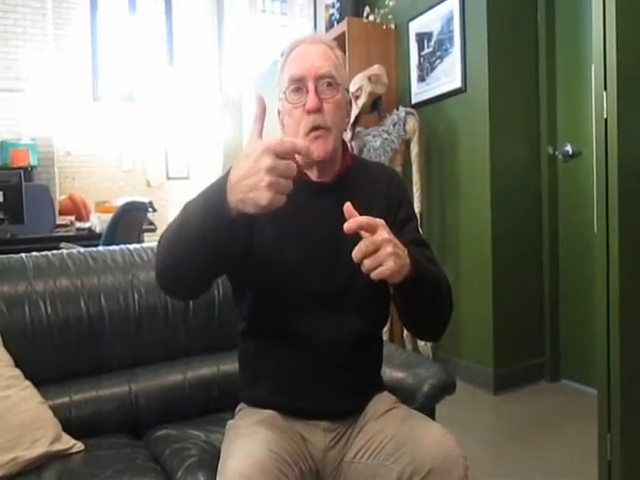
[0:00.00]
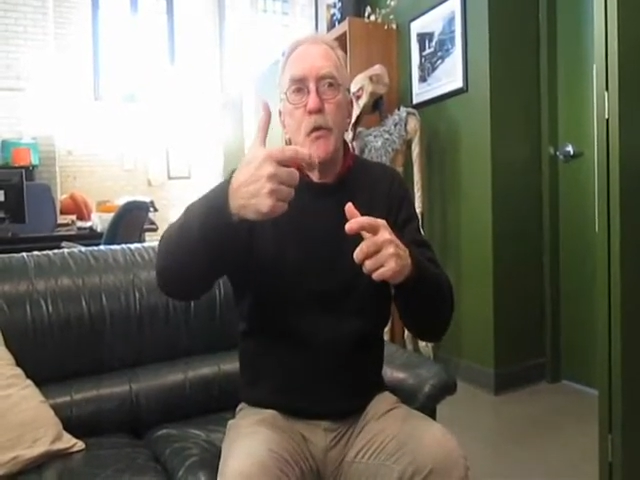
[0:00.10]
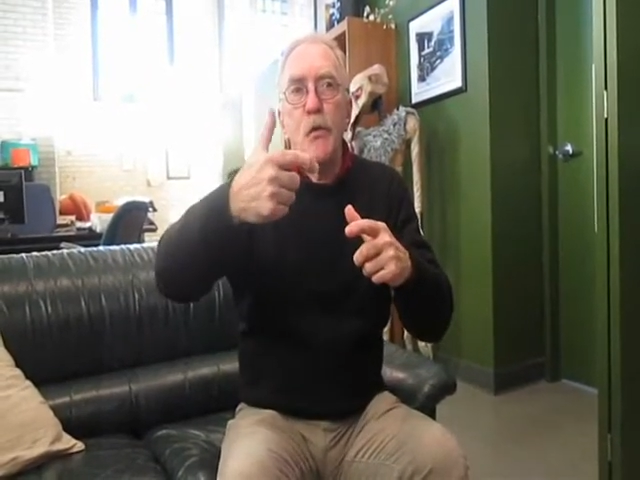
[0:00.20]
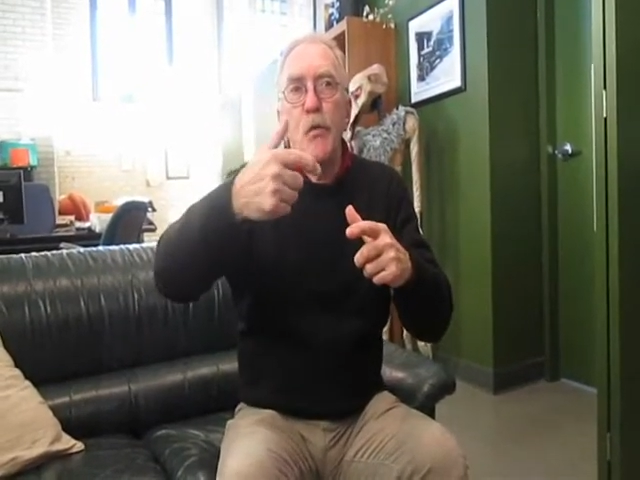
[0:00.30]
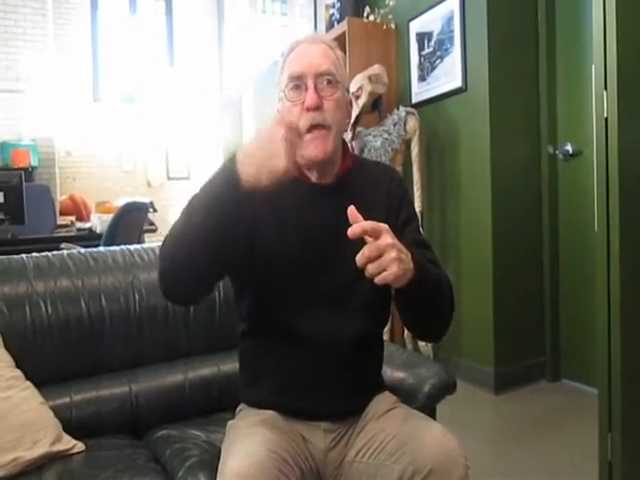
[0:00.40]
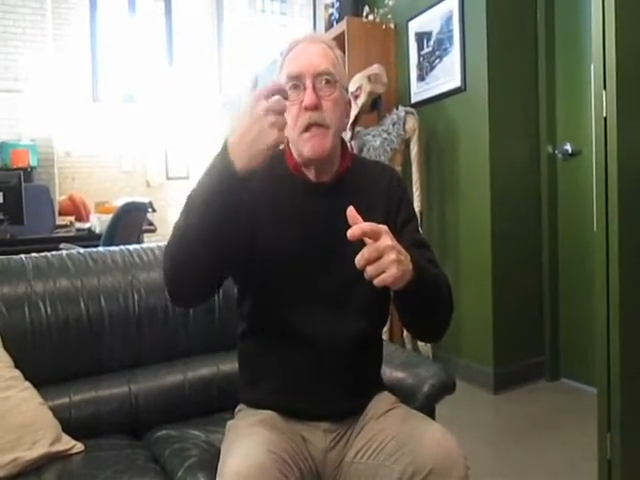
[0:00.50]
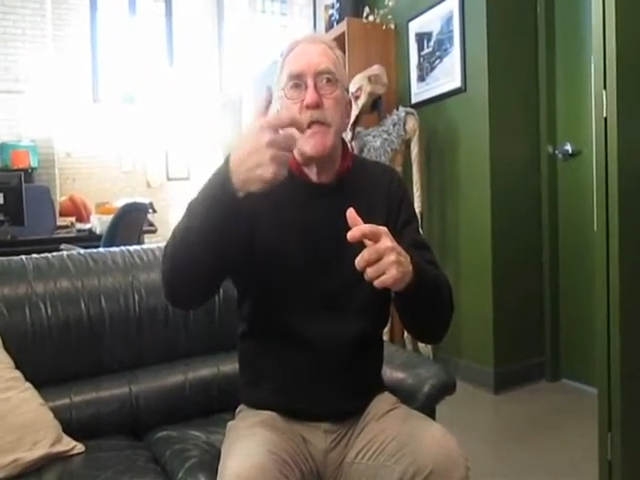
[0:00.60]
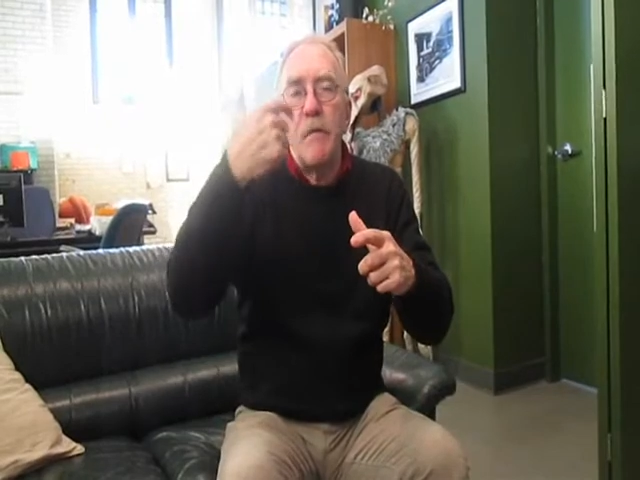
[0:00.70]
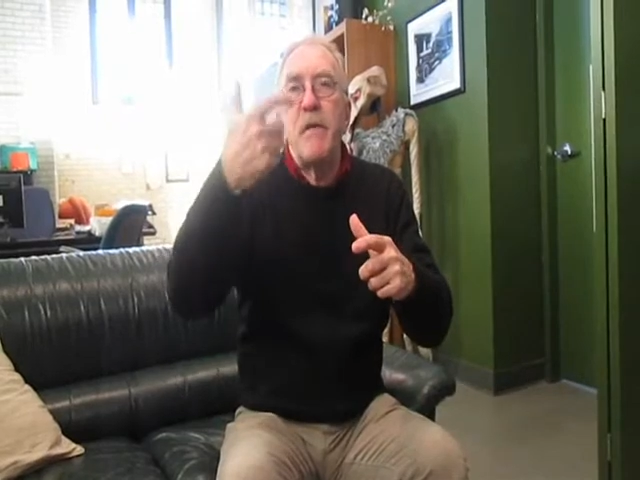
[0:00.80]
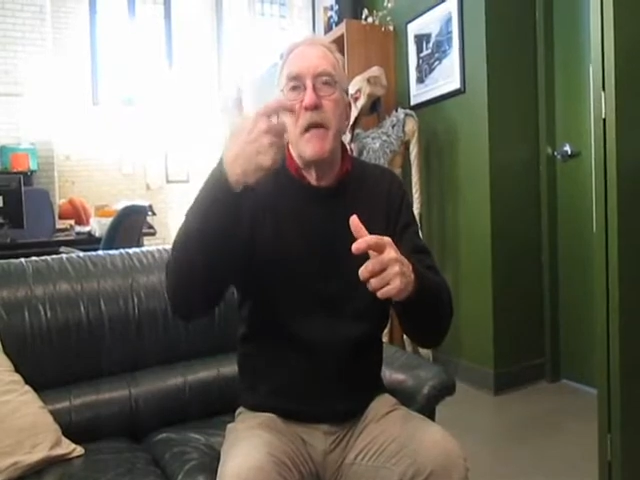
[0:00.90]
reach
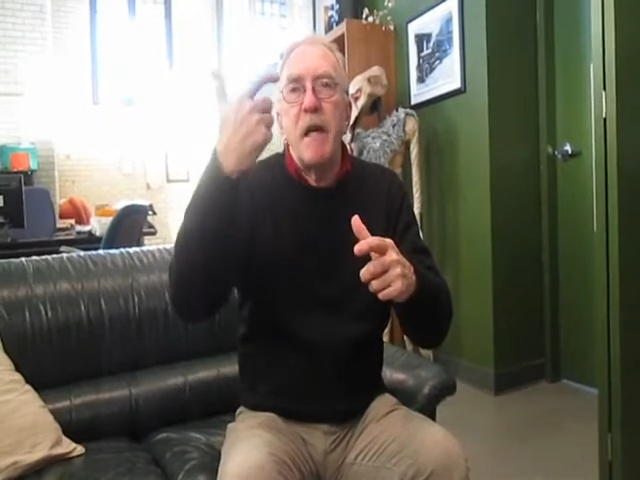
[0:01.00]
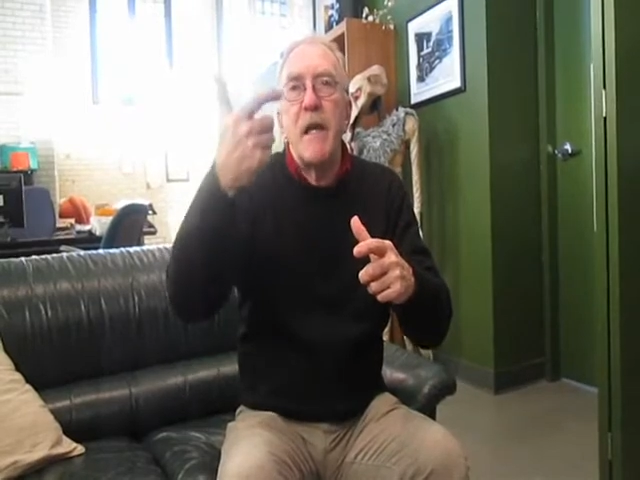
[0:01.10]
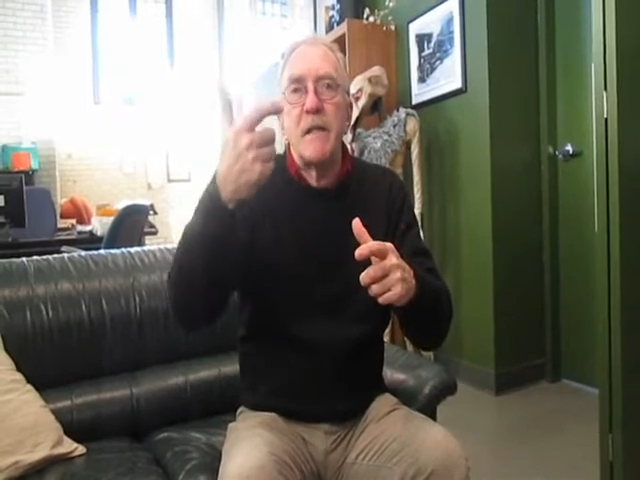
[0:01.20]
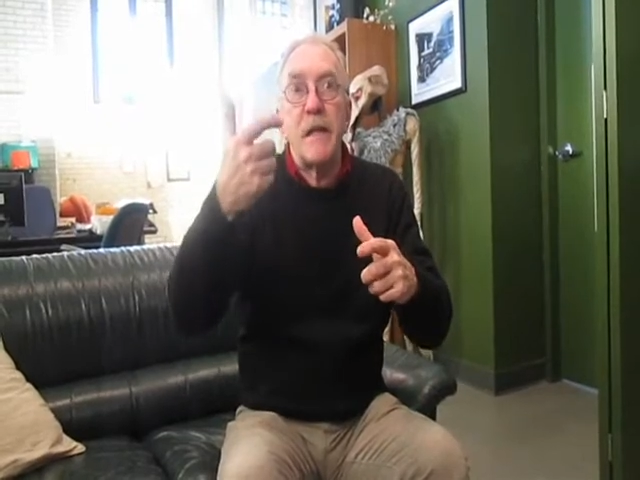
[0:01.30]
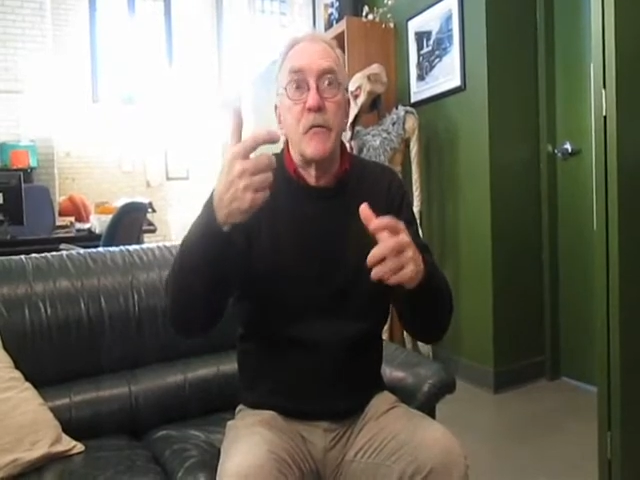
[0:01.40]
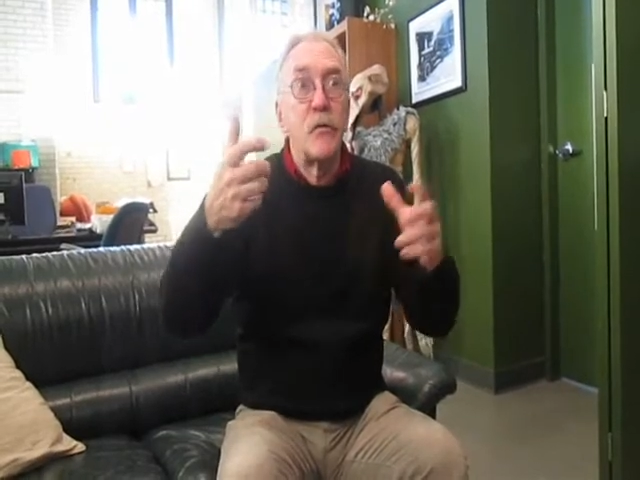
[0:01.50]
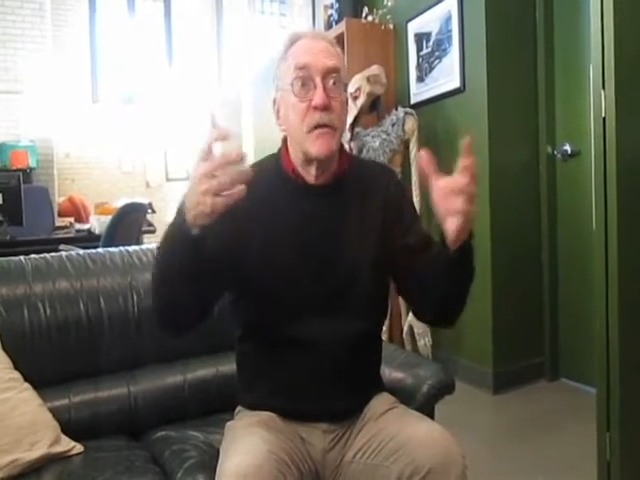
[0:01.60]
something else and to